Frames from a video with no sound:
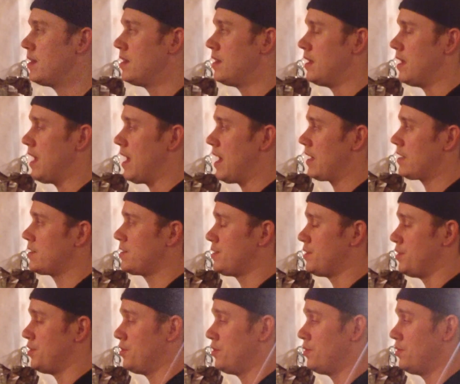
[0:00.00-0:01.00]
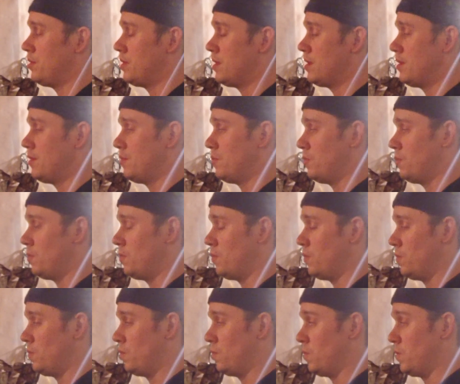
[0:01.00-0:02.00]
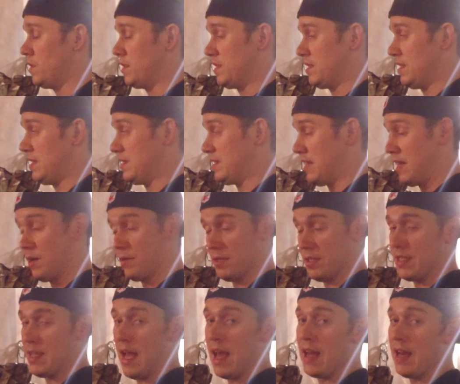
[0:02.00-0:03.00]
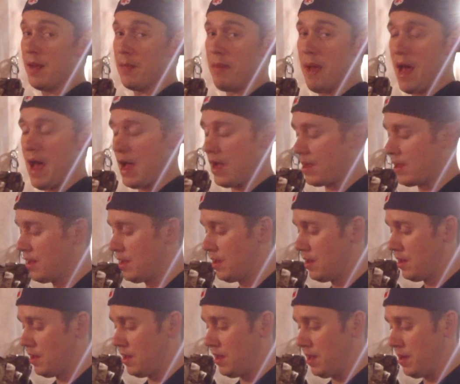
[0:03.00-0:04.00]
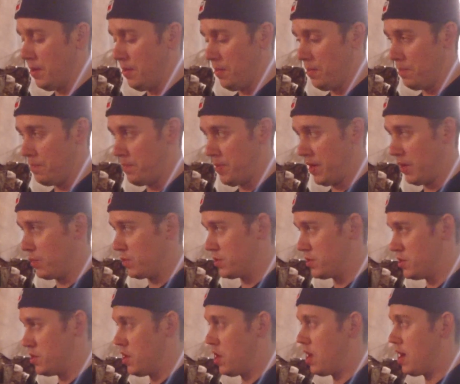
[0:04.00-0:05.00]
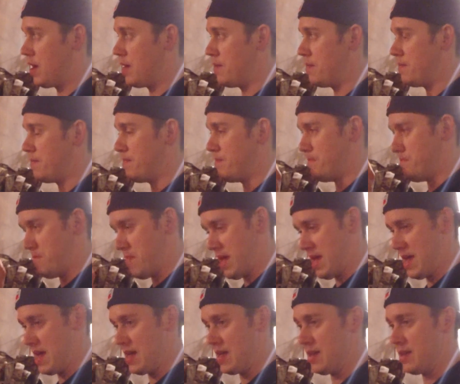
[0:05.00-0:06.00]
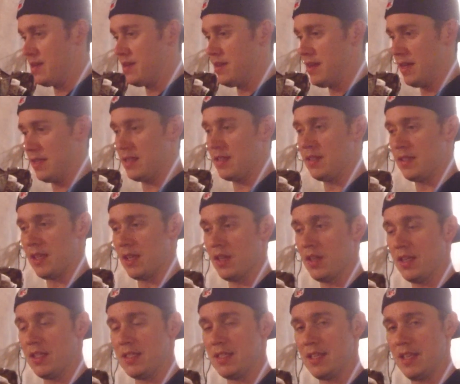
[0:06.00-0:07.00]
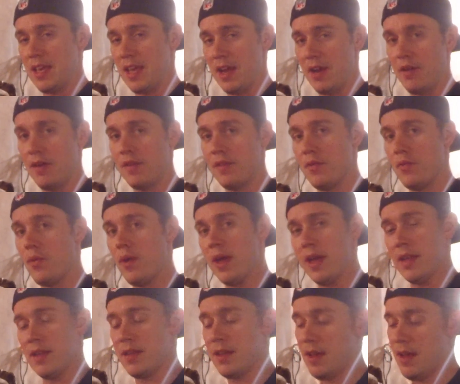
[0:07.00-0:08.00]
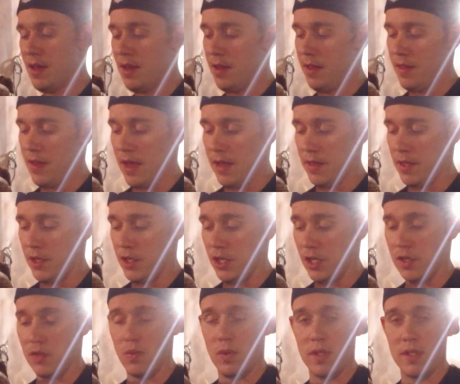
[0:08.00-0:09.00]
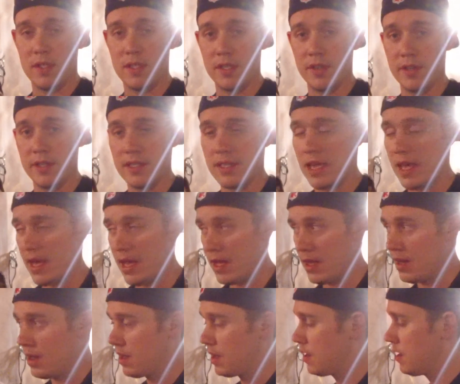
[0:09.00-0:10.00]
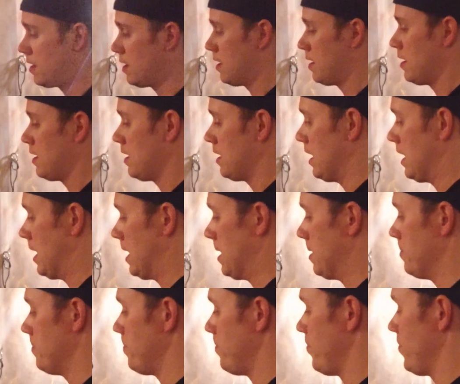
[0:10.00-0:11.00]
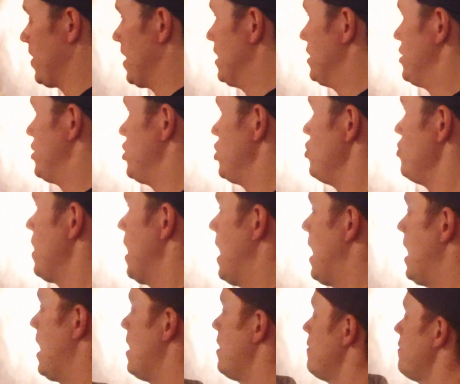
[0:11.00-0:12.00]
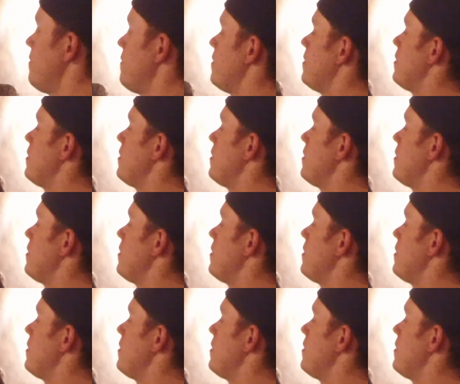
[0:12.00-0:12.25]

The X2 is an outstanding pack, but it was not made necessarily to carry the weight that the Just One series can. They do have